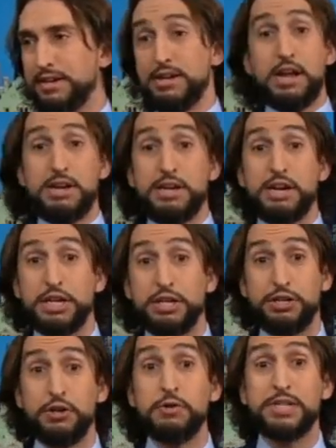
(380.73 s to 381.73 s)

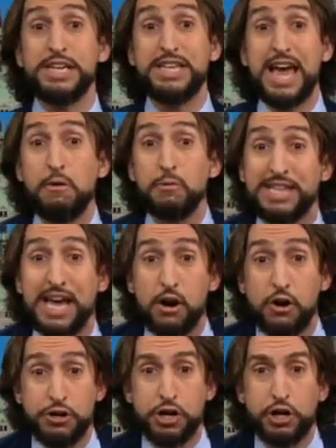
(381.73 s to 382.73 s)
Did you see that? Was that
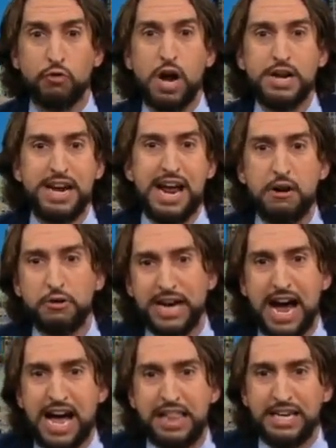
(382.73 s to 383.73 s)
on your rundown,
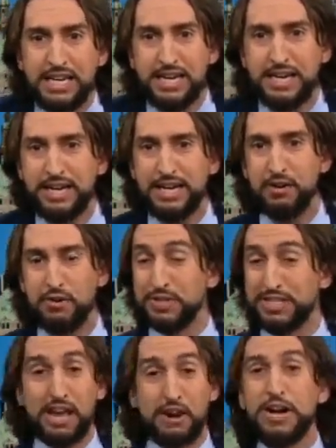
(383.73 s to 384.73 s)
Colin?
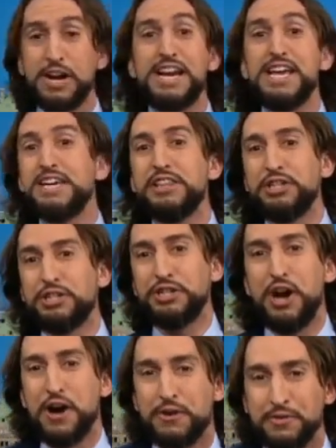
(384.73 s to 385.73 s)
Was that on any of the
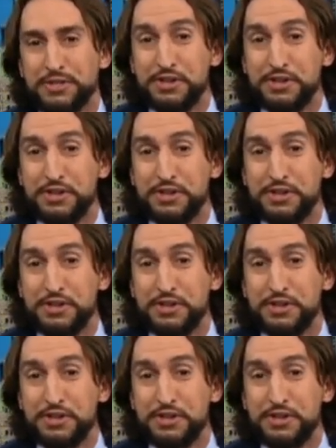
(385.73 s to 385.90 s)
shows?